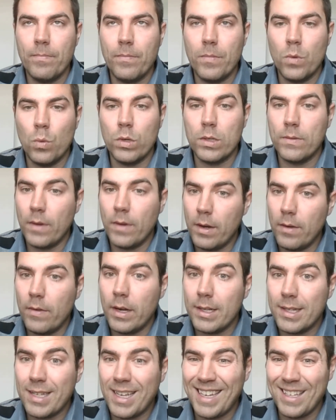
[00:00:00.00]
was very, very
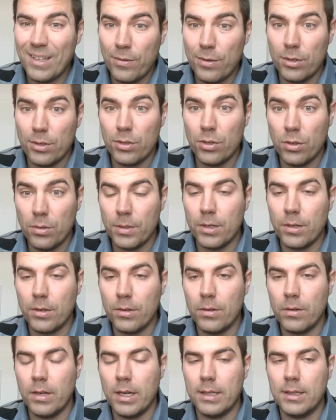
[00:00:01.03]
tight for
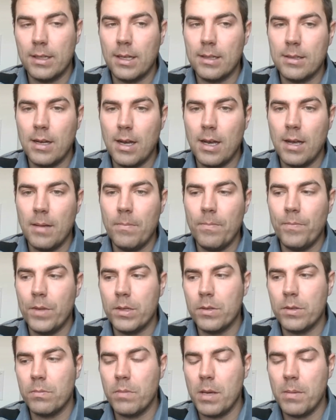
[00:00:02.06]
Etobicoke at that time. This
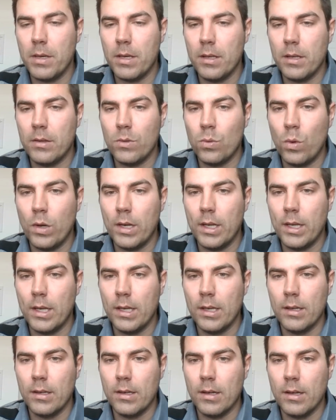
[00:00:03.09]
is maybe
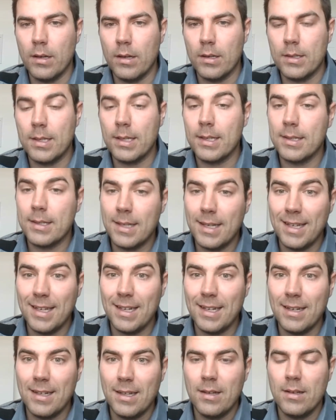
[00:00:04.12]

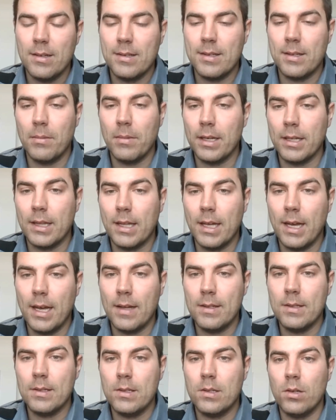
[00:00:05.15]
2016, something like
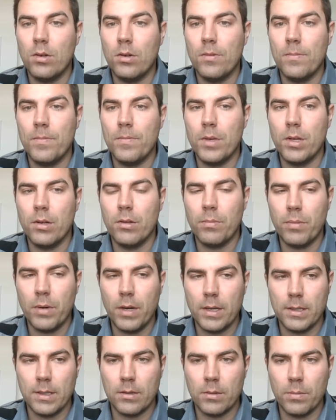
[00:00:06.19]
that. So, the
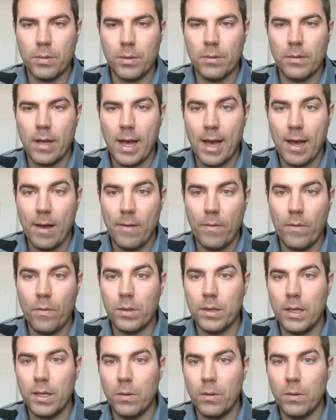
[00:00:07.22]
prices are about half of what they